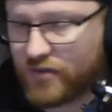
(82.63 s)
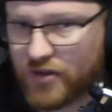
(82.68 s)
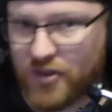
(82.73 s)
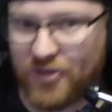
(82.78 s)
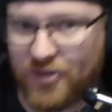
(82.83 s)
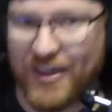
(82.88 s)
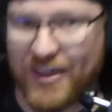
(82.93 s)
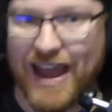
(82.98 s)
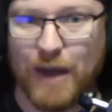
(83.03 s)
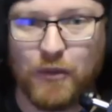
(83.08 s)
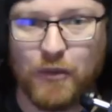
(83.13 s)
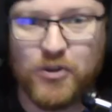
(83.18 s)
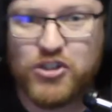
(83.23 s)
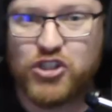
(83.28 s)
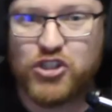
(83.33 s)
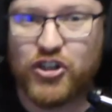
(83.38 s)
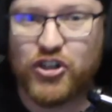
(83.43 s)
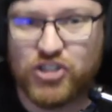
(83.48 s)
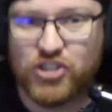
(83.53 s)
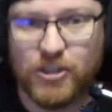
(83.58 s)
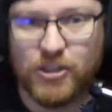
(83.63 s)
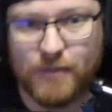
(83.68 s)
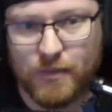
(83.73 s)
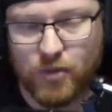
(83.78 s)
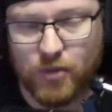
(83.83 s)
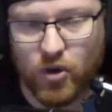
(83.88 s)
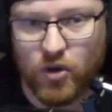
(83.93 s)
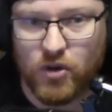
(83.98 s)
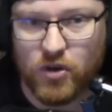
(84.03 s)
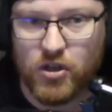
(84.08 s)
That was your Super
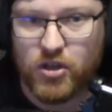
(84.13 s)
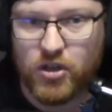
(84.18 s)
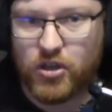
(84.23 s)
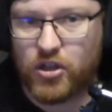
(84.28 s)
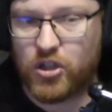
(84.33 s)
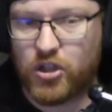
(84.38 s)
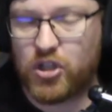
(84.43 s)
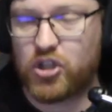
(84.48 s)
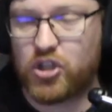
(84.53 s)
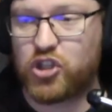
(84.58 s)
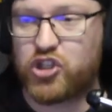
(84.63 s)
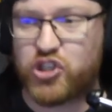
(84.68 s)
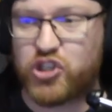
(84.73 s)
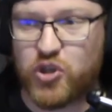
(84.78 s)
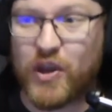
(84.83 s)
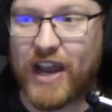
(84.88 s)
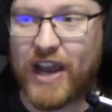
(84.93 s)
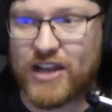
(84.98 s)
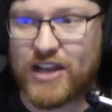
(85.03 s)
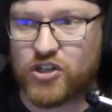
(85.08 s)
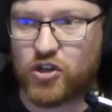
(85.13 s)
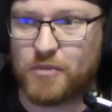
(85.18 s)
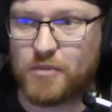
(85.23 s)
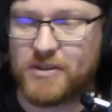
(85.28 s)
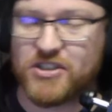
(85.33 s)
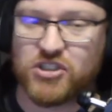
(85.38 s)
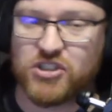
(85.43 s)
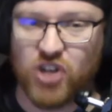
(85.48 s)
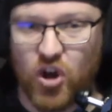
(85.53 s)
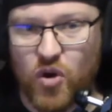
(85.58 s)
Bowl. You guys are going to be
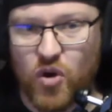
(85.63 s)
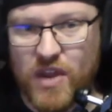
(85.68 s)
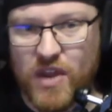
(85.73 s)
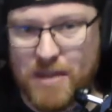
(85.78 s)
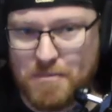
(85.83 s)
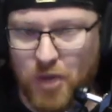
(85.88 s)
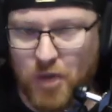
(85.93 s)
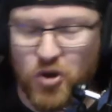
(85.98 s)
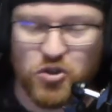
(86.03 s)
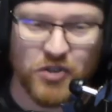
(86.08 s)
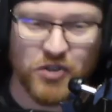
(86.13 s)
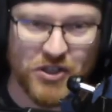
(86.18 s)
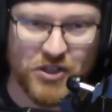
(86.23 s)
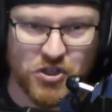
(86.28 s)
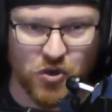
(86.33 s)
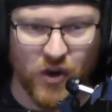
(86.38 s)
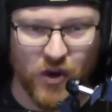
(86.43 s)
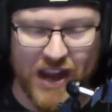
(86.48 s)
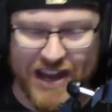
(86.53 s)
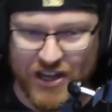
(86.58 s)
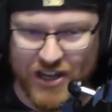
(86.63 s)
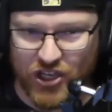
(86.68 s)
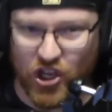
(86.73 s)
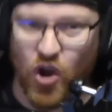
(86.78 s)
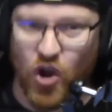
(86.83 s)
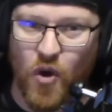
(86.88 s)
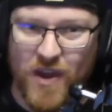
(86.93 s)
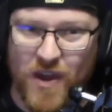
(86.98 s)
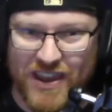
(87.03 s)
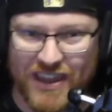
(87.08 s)
so emotionally drained
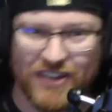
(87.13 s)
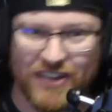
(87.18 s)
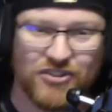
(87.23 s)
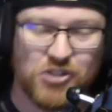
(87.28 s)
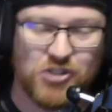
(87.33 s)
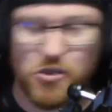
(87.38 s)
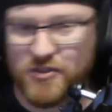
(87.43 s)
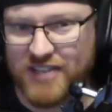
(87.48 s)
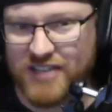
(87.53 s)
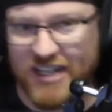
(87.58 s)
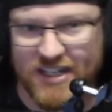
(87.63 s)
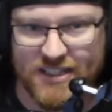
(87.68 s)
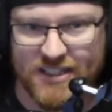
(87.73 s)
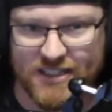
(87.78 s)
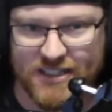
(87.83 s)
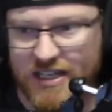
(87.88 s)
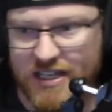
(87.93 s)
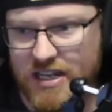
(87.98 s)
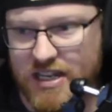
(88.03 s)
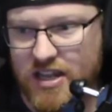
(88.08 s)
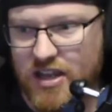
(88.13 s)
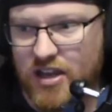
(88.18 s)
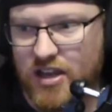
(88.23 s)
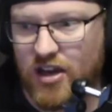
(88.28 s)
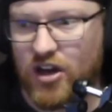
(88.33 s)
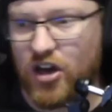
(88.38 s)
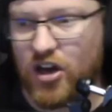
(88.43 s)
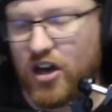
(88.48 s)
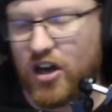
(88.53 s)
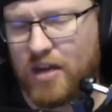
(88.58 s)
going into Tennessee,
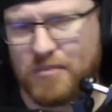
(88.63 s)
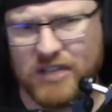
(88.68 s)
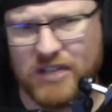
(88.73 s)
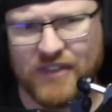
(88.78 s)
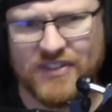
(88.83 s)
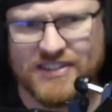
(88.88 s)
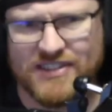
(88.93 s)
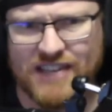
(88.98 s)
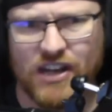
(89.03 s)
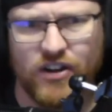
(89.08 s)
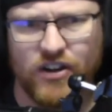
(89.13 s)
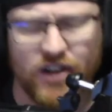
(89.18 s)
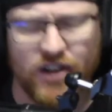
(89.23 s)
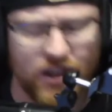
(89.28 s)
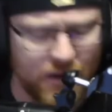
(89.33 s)
I believe it's Saturday,